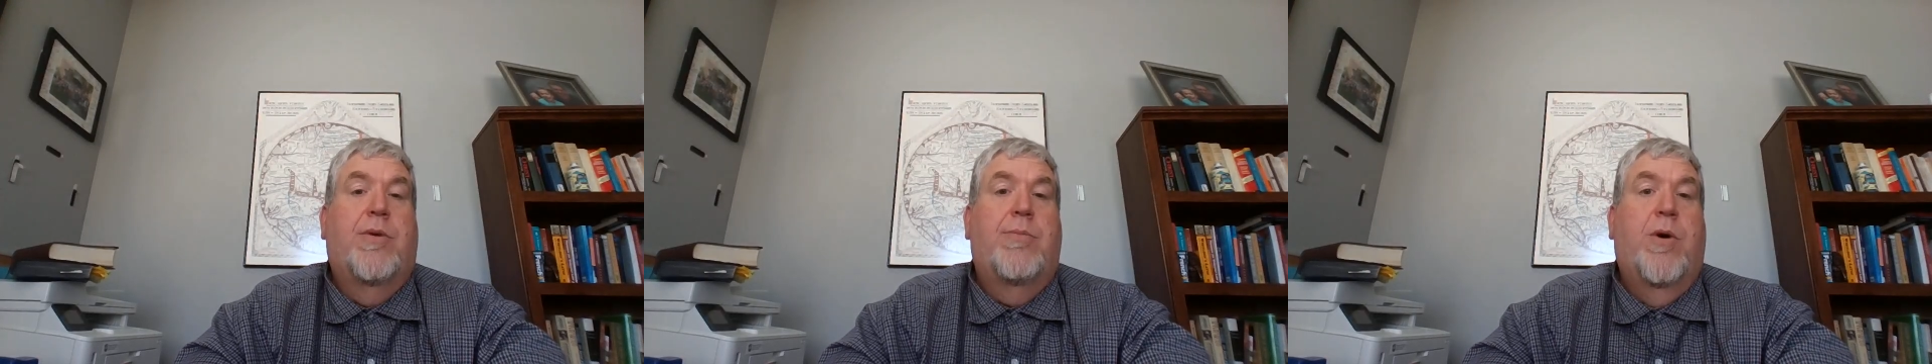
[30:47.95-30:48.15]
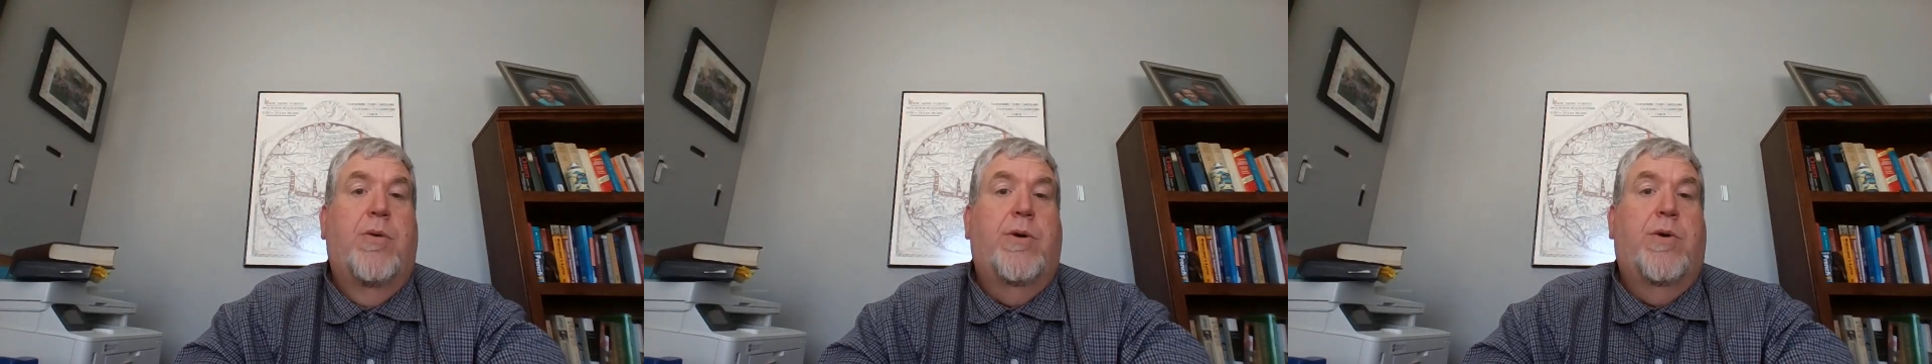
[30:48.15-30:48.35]

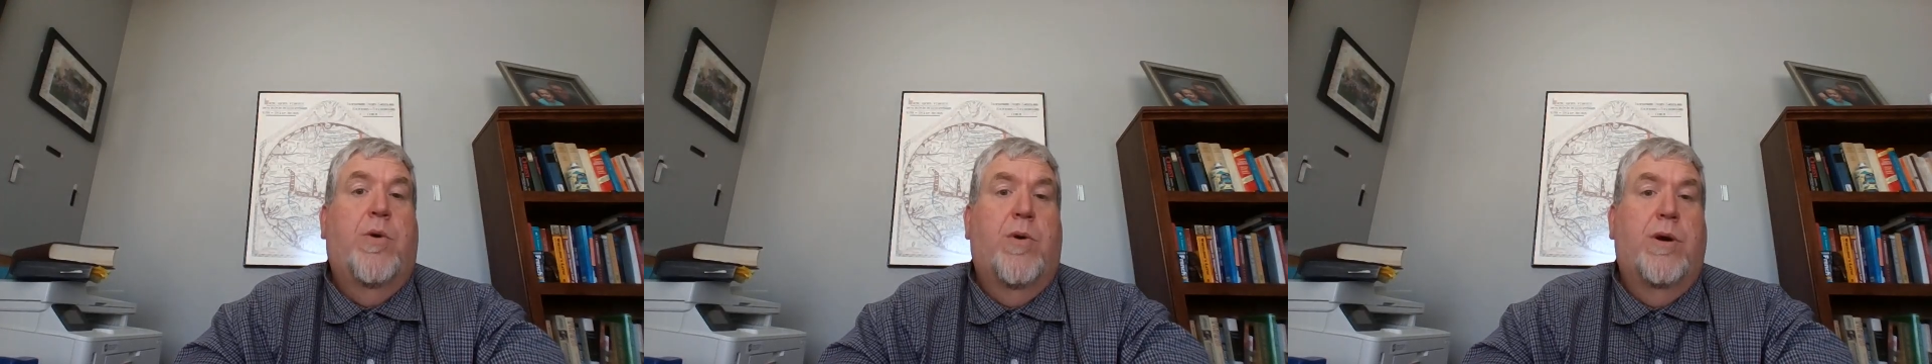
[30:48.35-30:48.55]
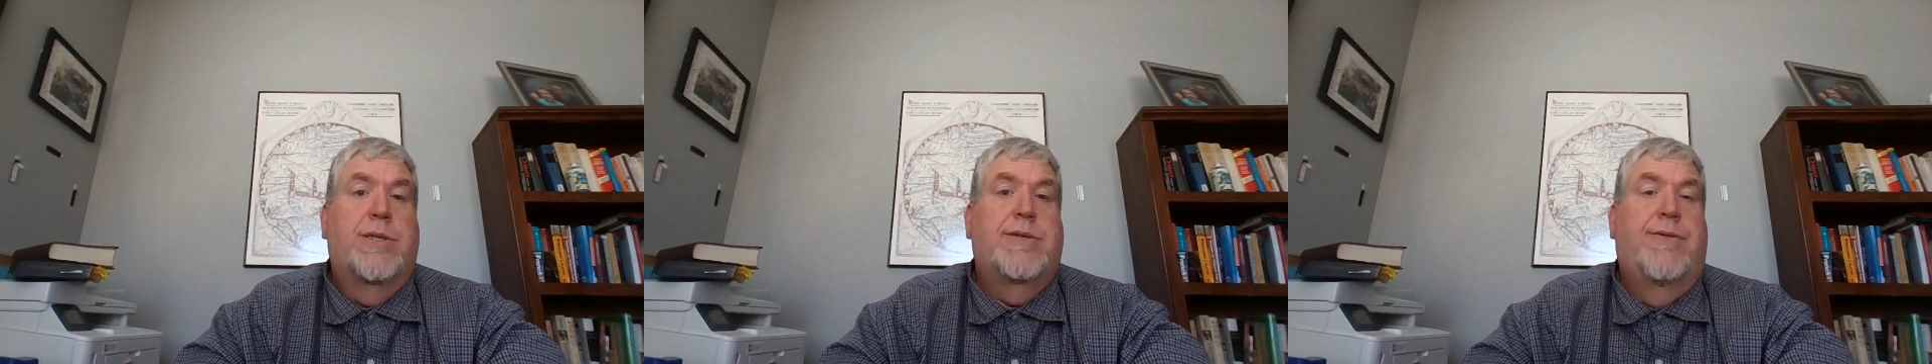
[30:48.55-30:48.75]
remote
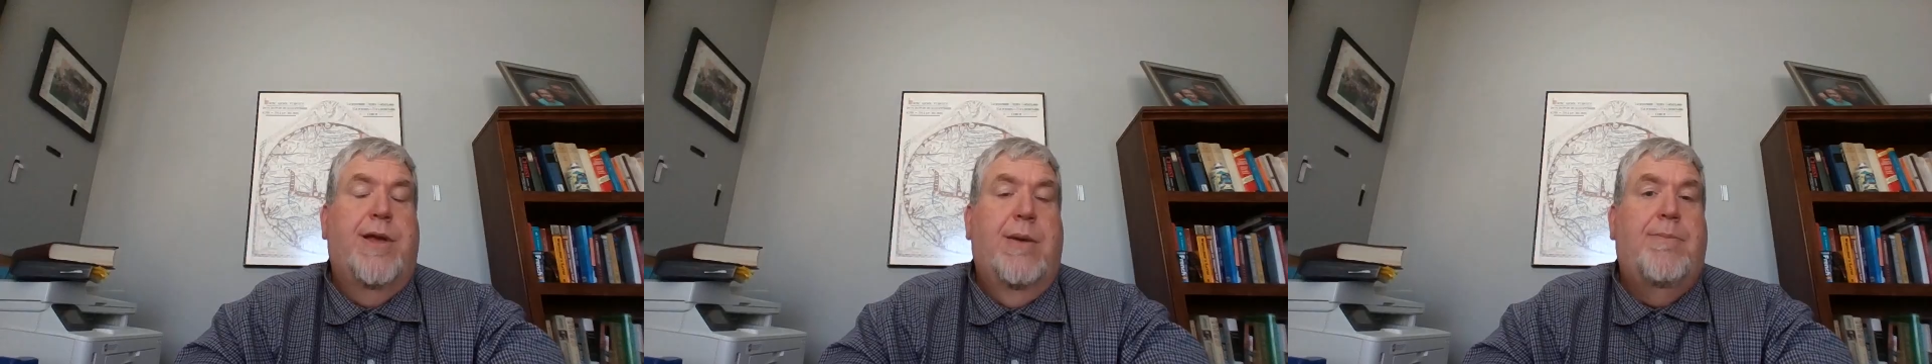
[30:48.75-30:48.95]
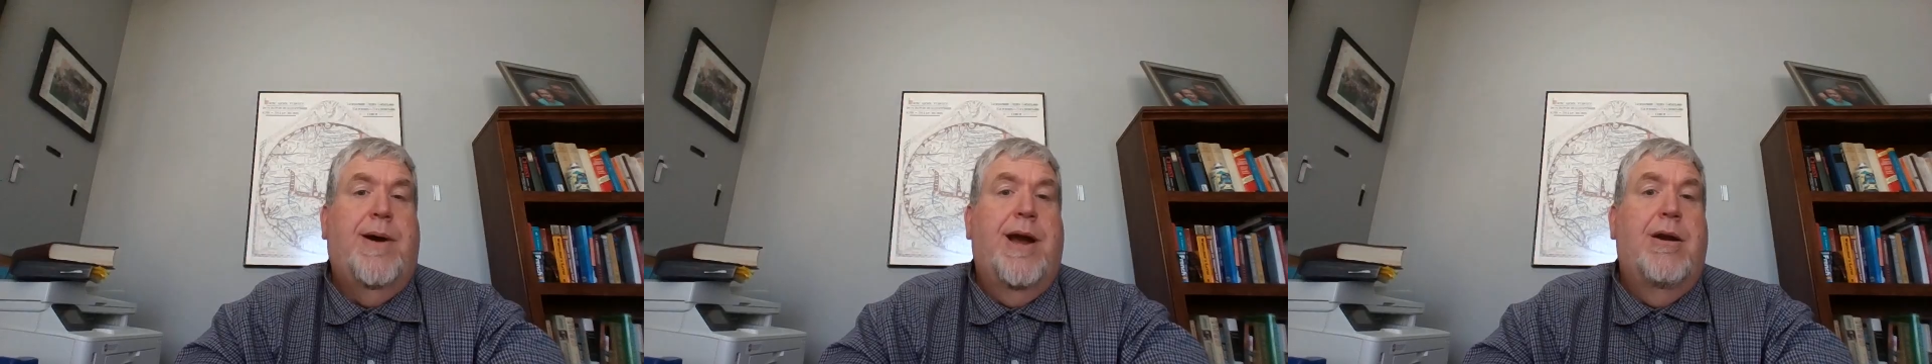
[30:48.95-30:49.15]
corners of
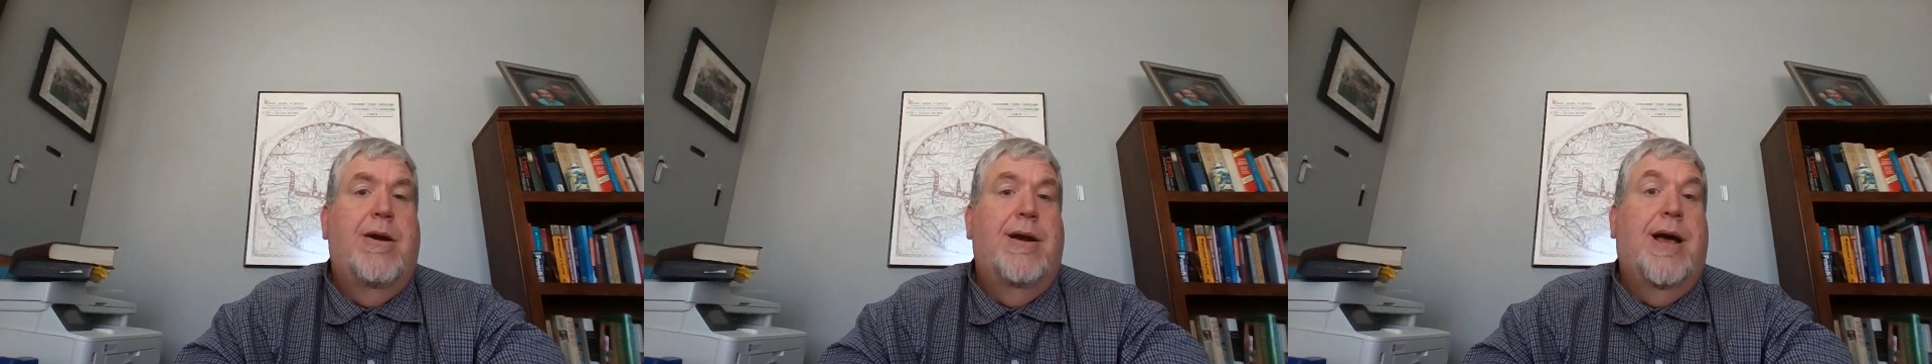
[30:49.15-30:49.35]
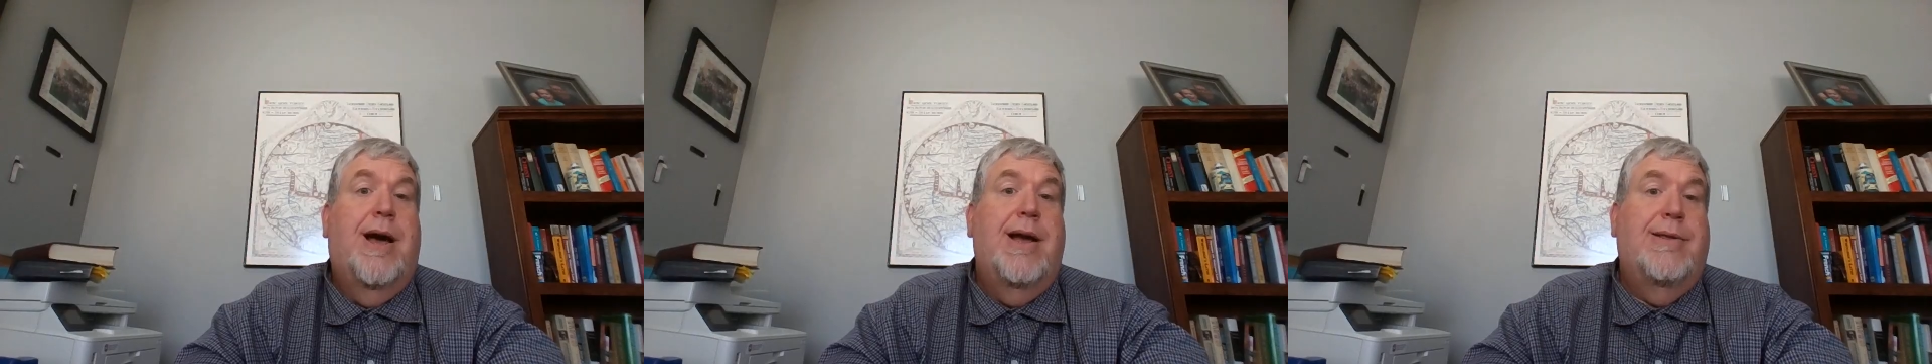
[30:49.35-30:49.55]
the empire
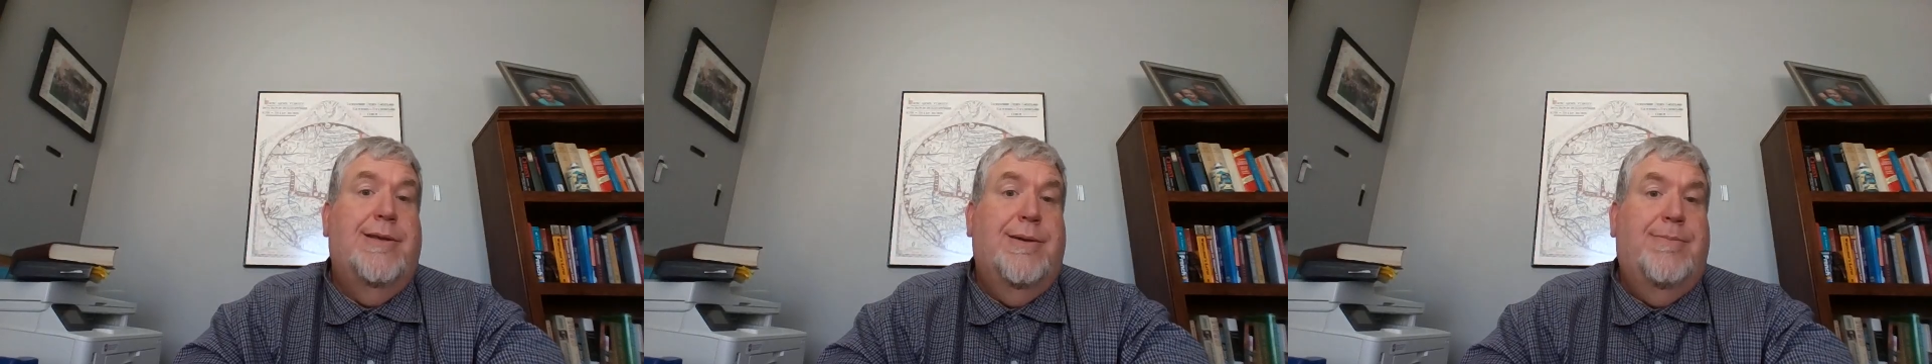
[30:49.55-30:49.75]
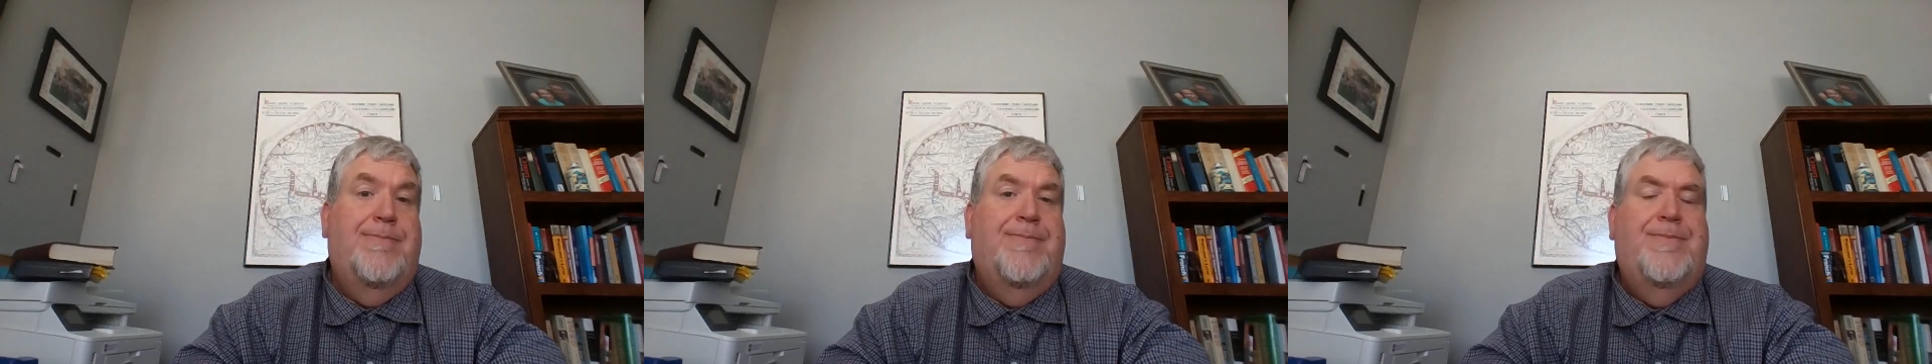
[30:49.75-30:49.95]
and
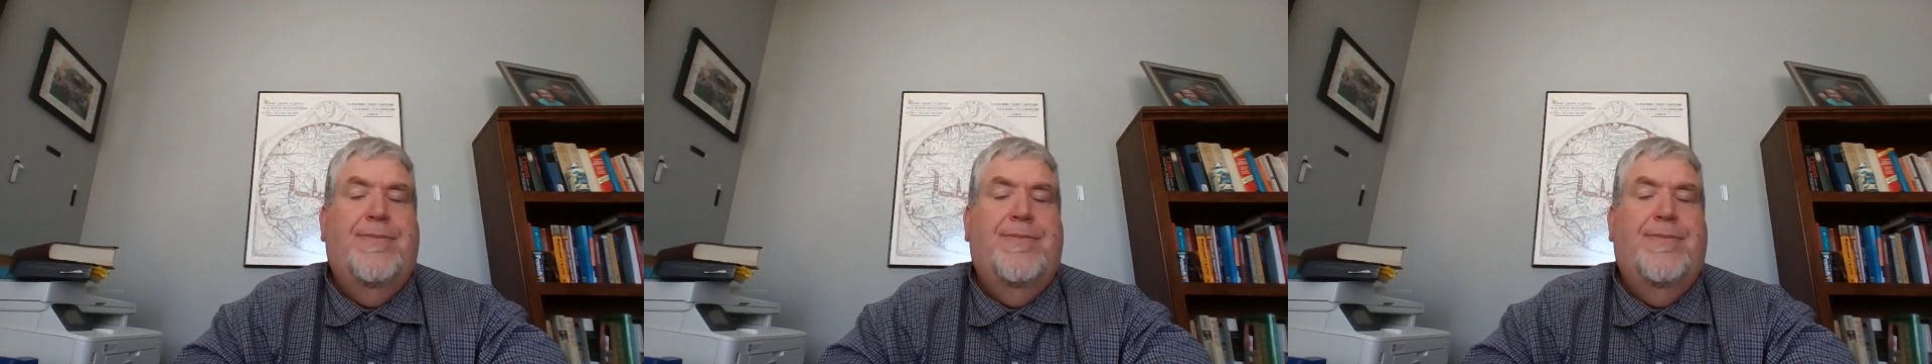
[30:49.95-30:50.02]
hide them.